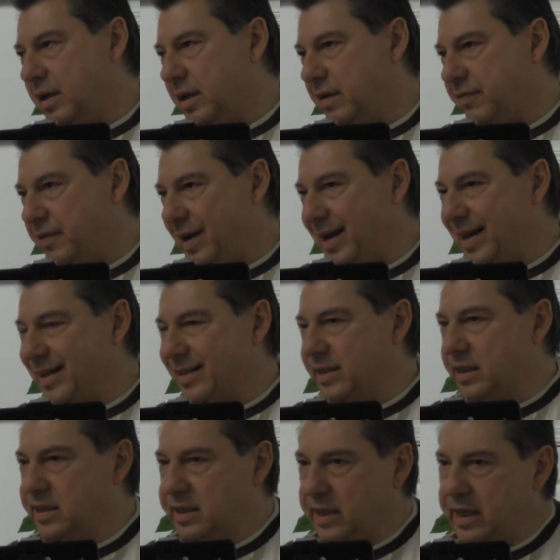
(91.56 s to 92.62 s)
if I had a
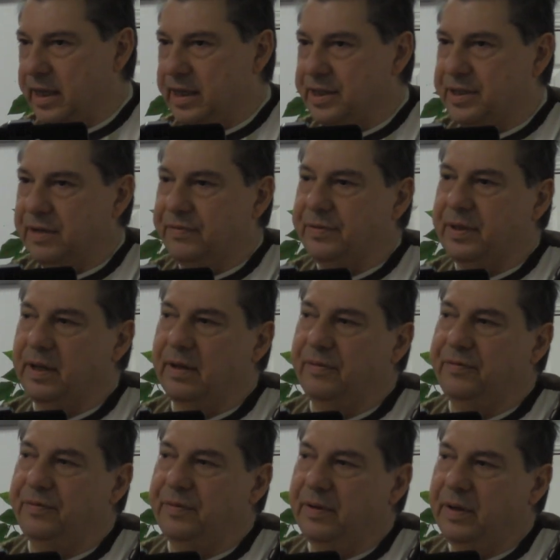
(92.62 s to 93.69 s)
disease, if
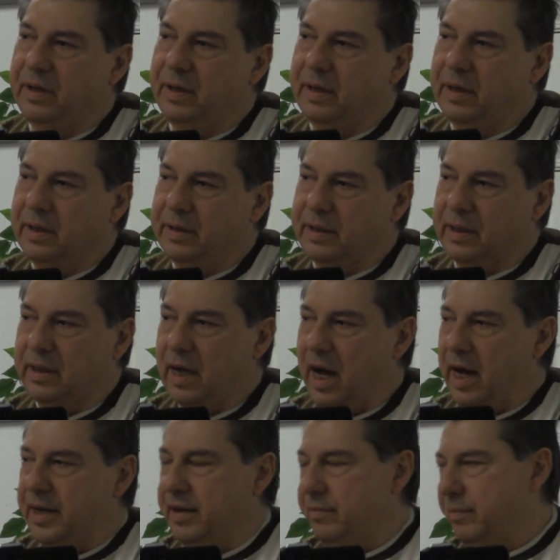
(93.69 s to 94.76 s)
if the
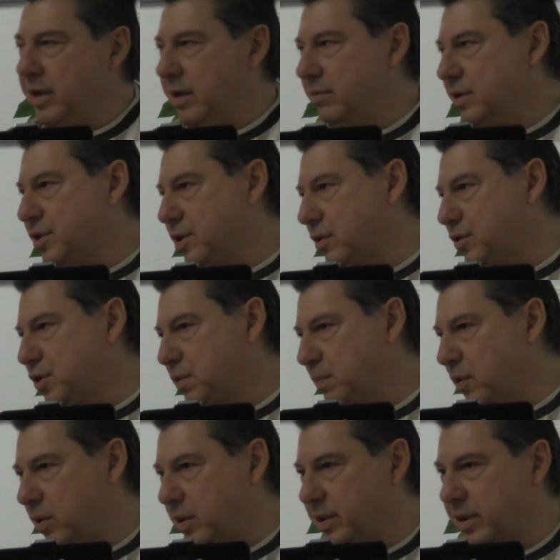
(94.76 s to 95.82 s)
God in me was so
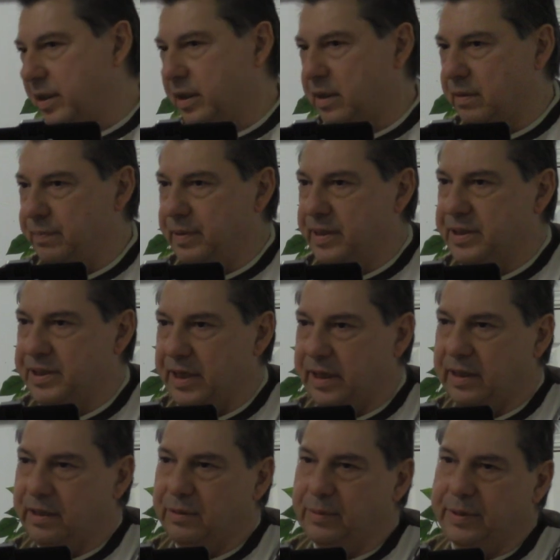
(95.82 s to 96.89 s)
small that he could be
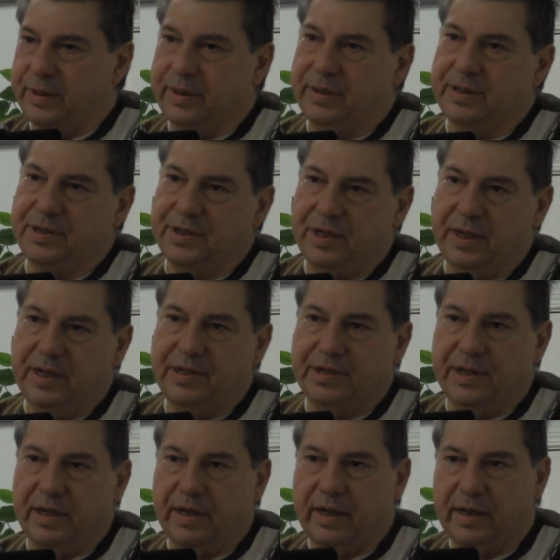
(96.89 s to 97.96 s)
sickened with a disease,
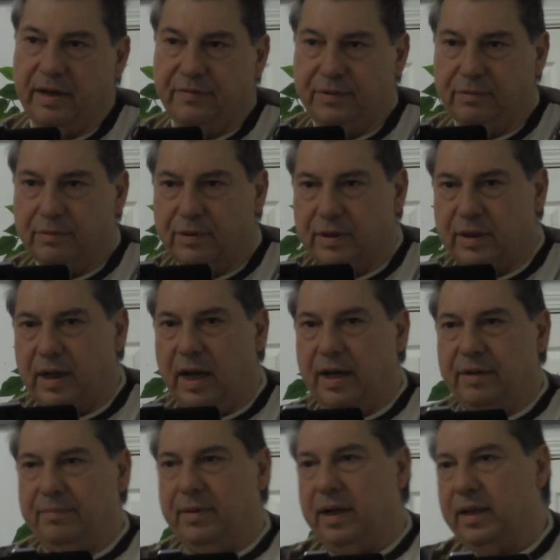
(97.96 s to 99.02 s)
then I have the wrong
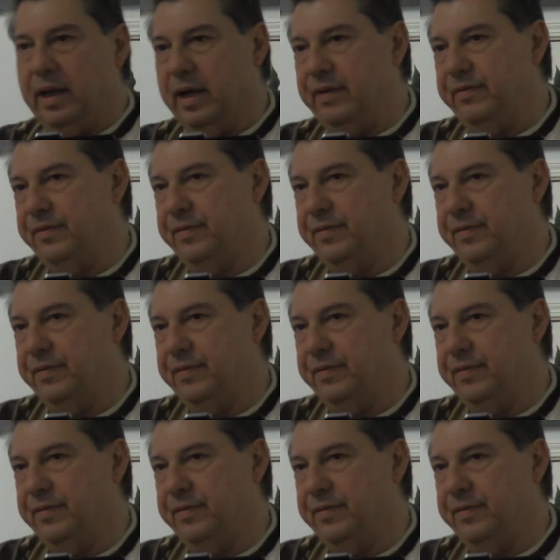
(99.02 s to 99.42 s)
God in my life.